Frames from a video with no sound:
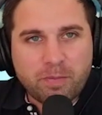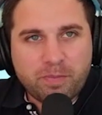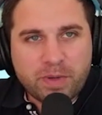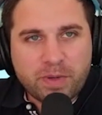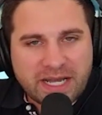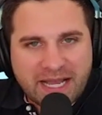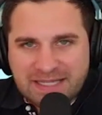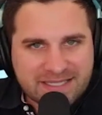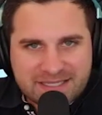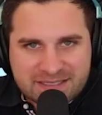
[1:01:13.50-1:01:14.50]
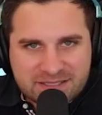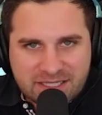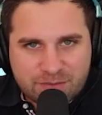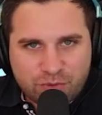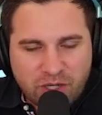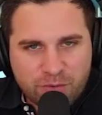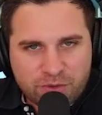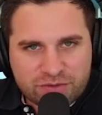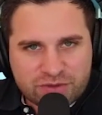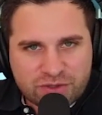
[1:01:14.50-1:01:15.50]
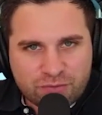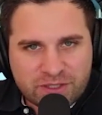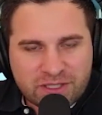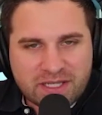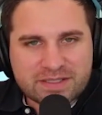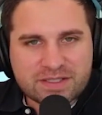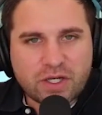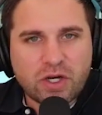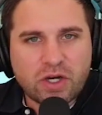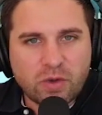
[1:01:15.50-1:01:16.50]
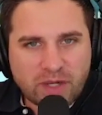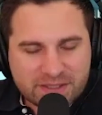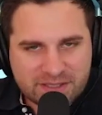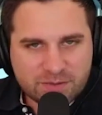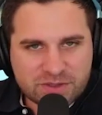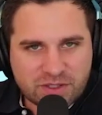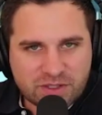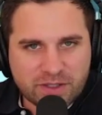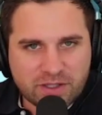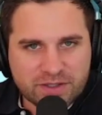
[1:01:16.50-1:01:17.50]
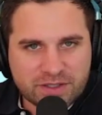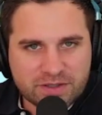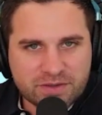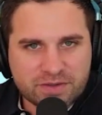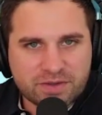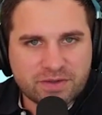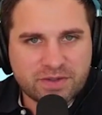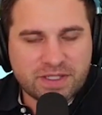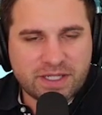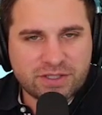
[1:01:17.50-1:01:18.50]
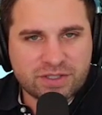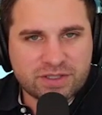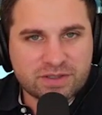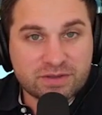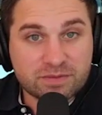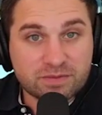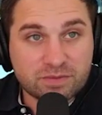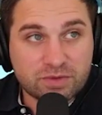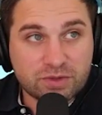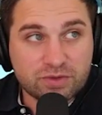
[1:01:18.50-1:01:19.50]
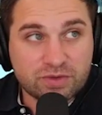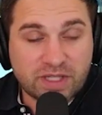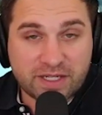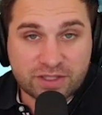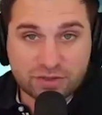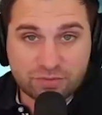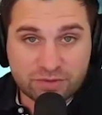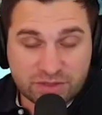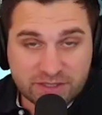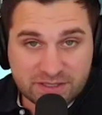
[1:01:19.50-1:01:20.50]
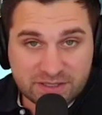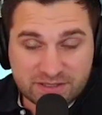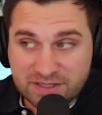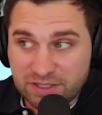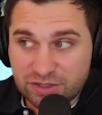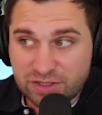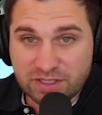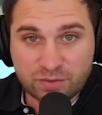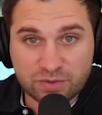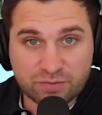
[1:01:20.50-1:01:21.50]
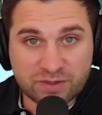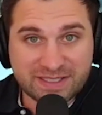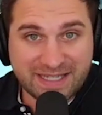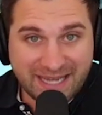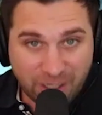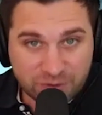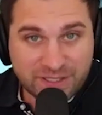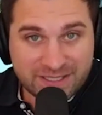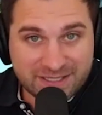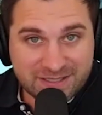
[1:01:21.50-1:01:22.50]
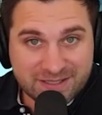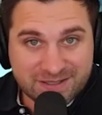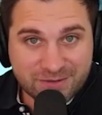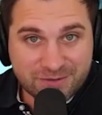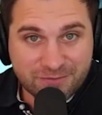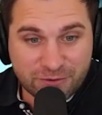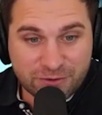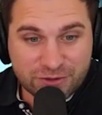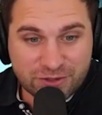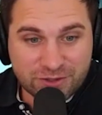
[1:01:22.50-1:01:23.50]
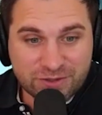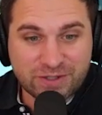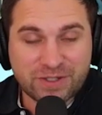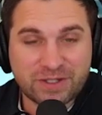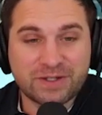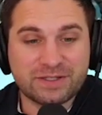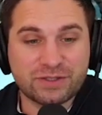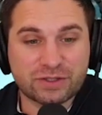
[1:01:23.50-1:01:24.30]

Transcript: but I had to get inside the property to realize, oh, I see what's going on here. The agent used actually they did stage it and it was really outdated furniture. They took